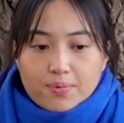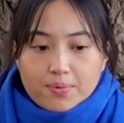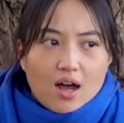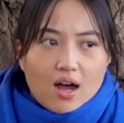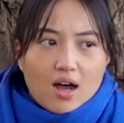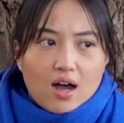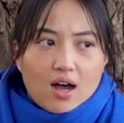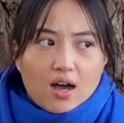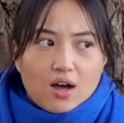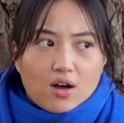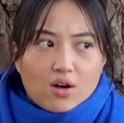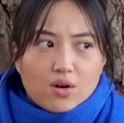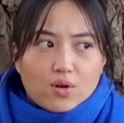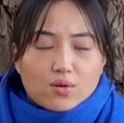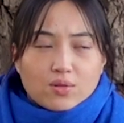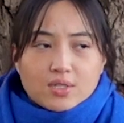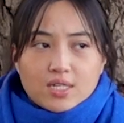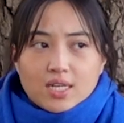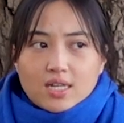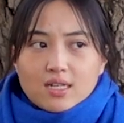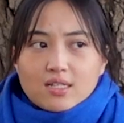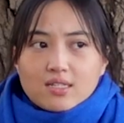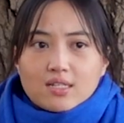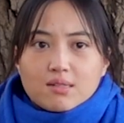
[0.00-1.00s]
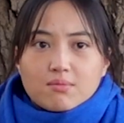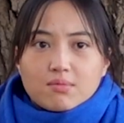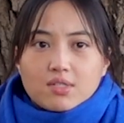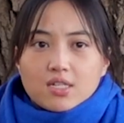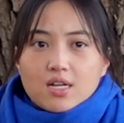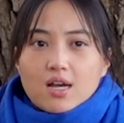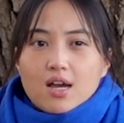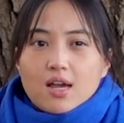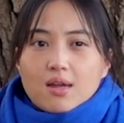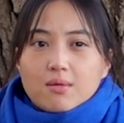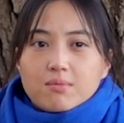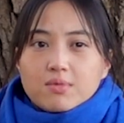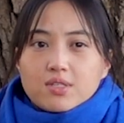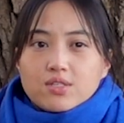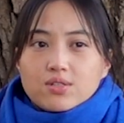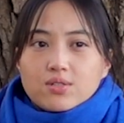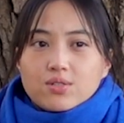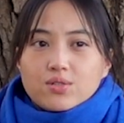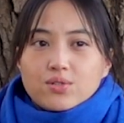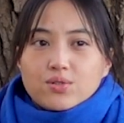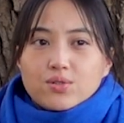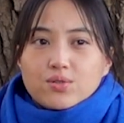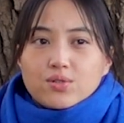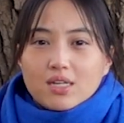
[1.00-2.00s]
I'll take some time
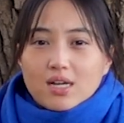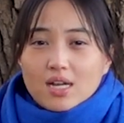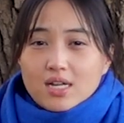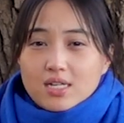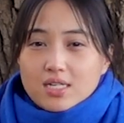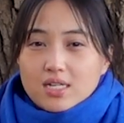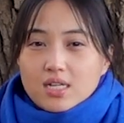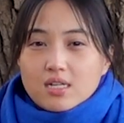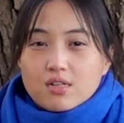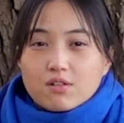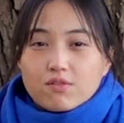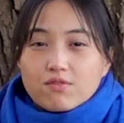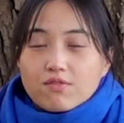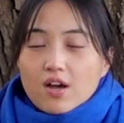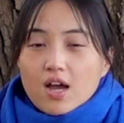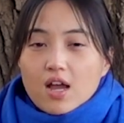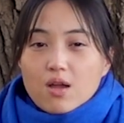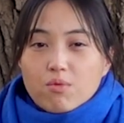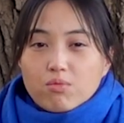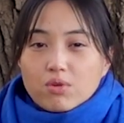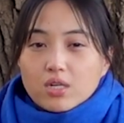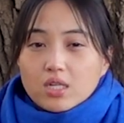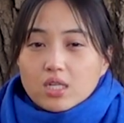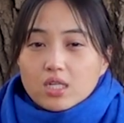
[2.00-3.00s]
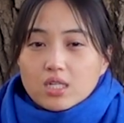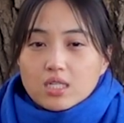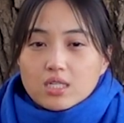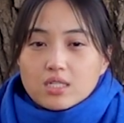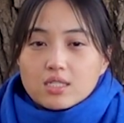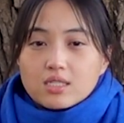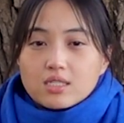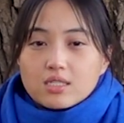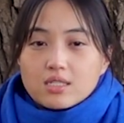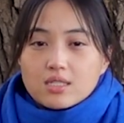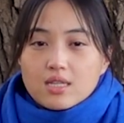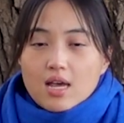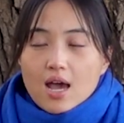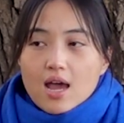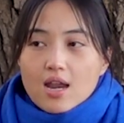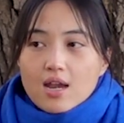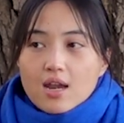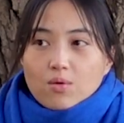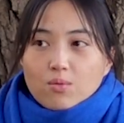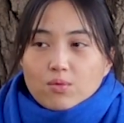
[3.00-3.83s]
to identify what it is that